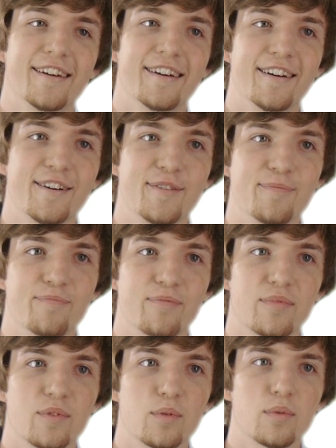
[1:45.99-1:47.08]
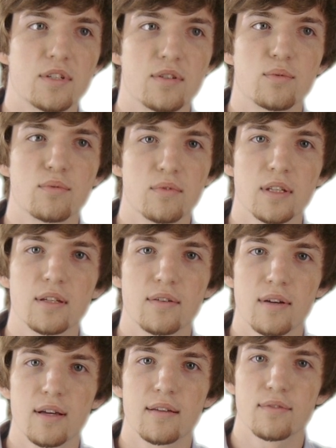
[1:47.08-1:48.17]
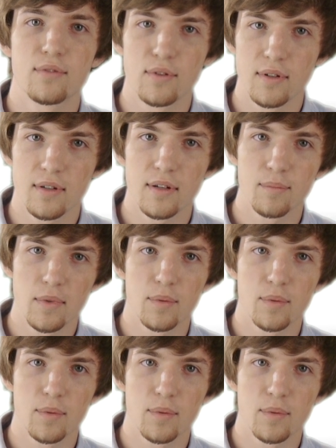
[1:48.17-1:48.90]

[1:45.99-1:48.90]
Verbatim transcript: um, which is really great for a,